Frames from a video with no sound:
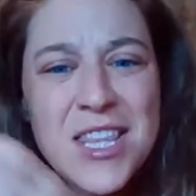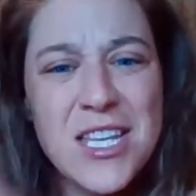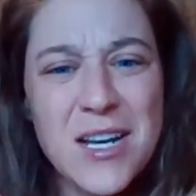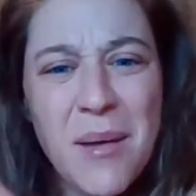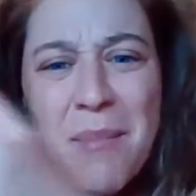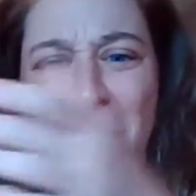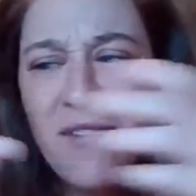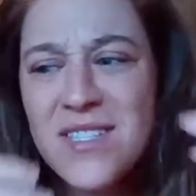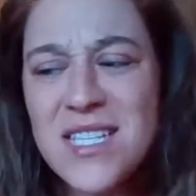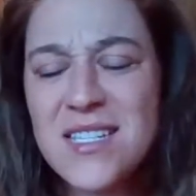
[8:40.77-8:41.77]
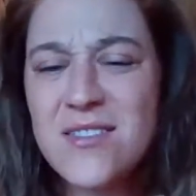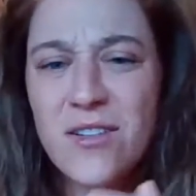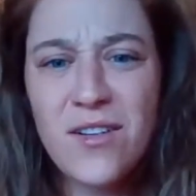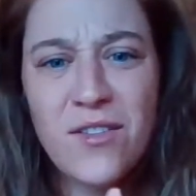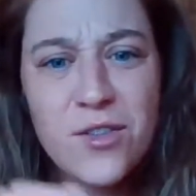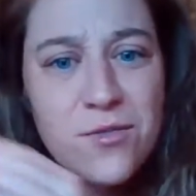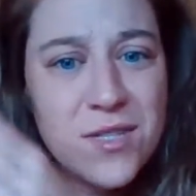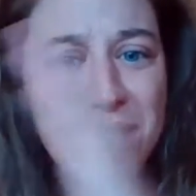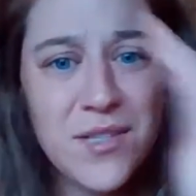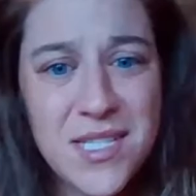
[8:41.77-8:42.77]
The nearby provinces are
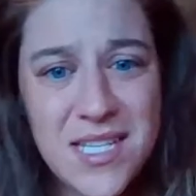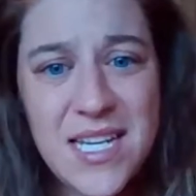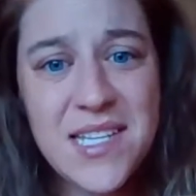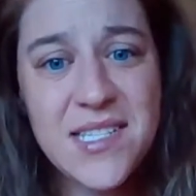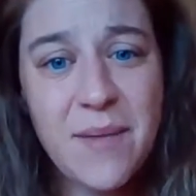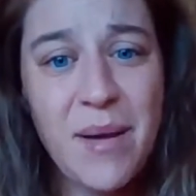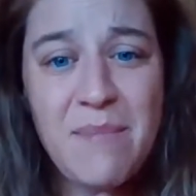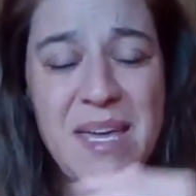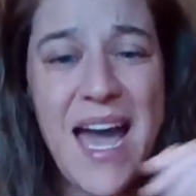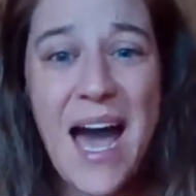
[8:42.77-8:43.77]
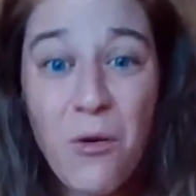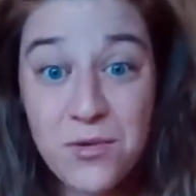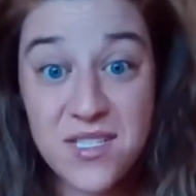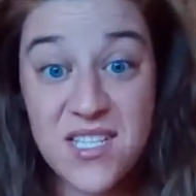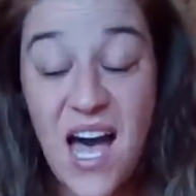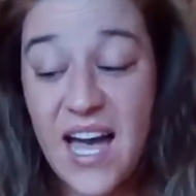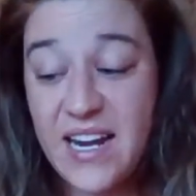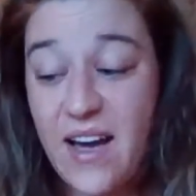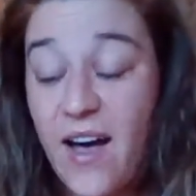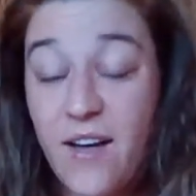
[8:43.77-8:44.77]
those little cities that might be
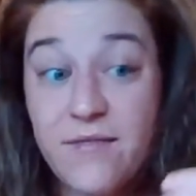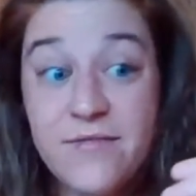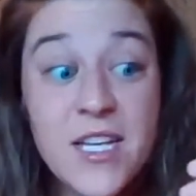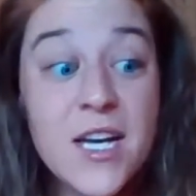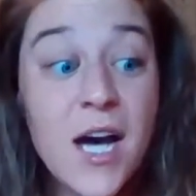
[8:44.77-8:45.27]
outside of